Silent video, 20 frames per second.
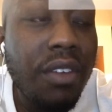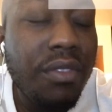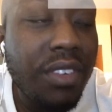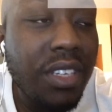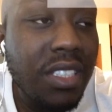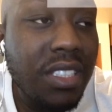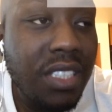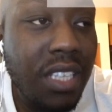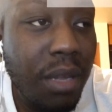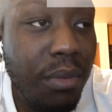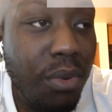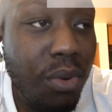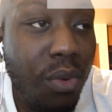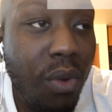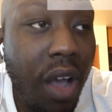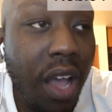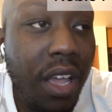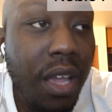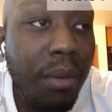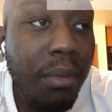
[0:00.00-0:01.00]
love and accept
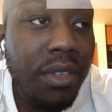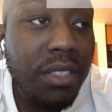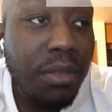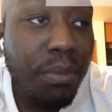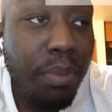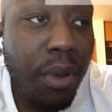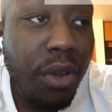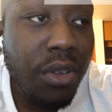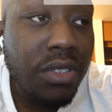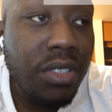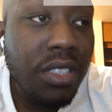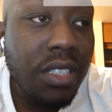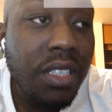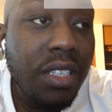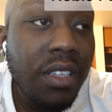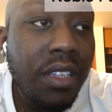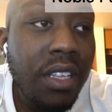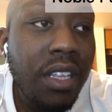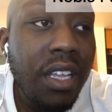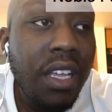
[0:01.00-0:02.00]
who I am as a
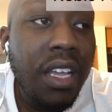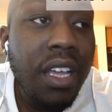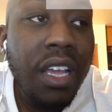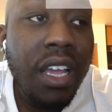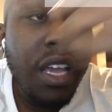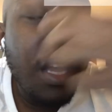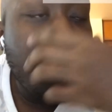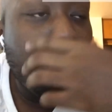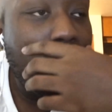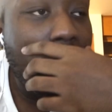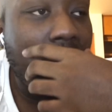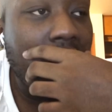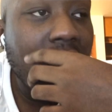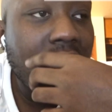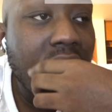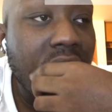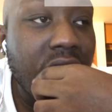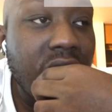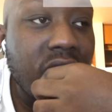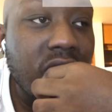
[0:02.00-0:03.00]
person. It
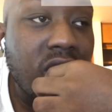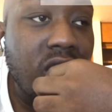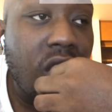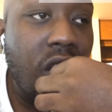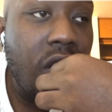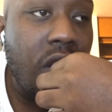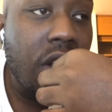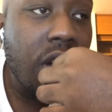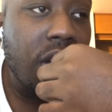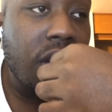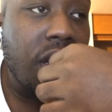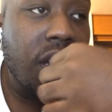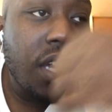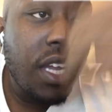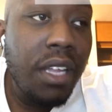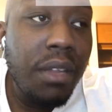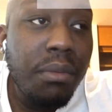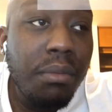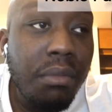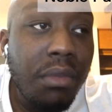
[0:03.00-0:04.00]
probably didn't start
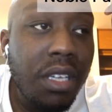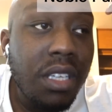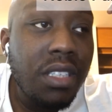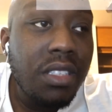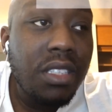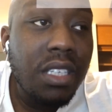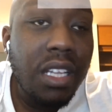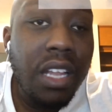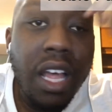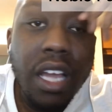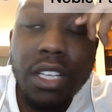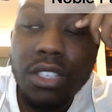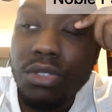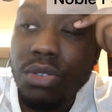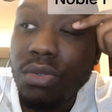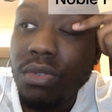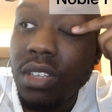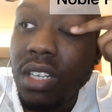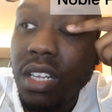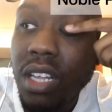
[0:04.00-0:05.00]
hitting me to, like,
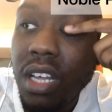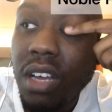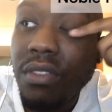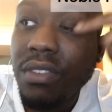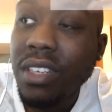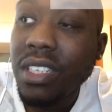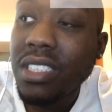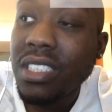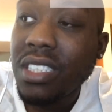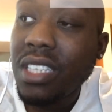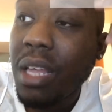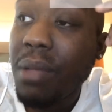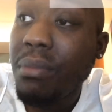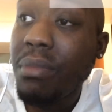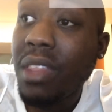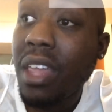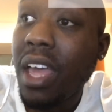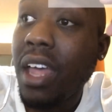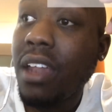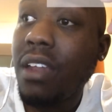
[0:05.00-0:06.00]
truly love and
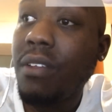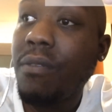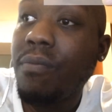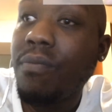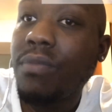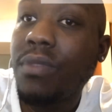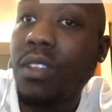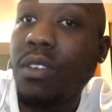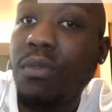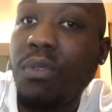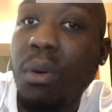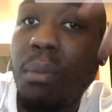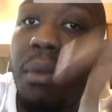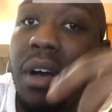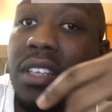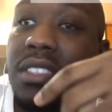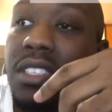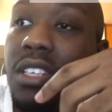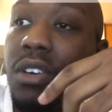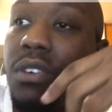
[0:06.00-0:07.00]
accept that for
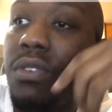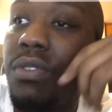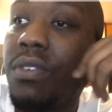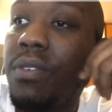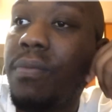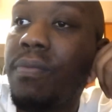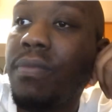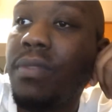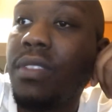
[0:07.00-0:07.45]
myself